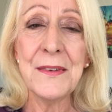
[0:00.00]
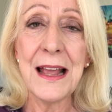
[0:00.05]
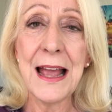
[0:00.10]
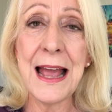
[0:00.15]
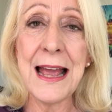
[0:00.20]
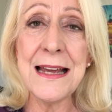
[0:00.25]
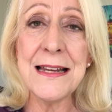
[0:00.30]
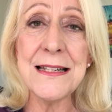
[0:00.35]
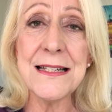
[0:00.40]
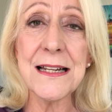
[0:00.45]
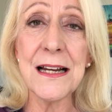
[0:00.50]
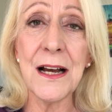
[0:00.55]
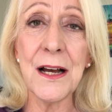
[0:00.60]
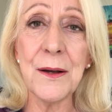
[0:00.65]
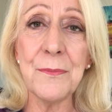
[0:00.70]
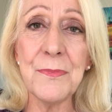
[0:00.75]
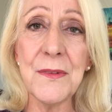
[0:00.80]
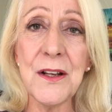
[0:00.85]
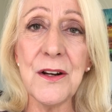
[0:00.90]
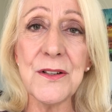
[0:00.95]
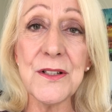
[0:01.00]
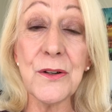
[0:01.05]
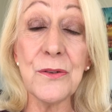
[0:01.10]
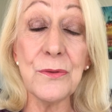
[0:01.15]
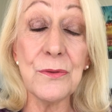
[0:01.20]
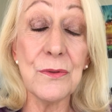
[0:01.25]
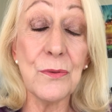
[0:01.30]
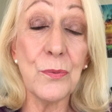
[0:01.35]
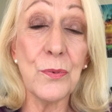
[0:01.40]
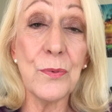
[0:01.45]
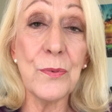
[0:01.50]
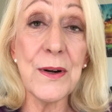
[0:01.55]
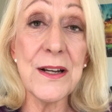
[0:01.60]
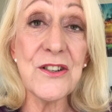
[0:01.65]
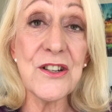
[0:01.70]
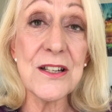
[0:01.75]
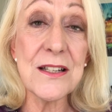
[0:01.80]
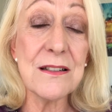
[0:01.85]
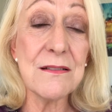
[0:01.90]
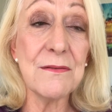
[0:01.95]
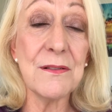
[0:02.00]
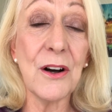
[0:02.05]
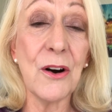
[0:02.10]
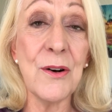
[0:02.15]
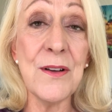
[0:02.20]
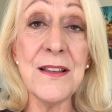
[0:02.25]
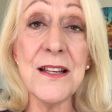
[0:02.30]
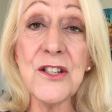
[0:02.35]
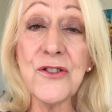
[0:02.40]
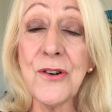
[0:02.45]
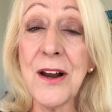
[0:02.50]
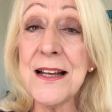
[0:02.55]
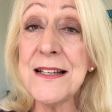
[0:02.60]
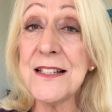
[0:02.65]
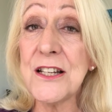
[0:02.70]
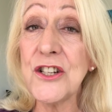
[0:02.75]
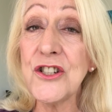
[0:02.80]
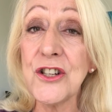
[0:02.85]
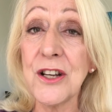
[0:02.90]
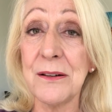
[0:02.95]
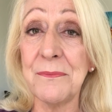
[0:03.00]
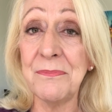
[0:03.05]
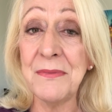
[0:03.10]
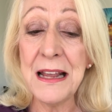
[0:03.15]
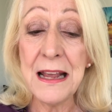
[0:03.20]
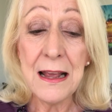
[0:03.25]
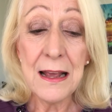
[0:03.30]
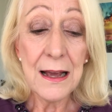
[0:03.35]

And, um, you know, so we just are in this transition.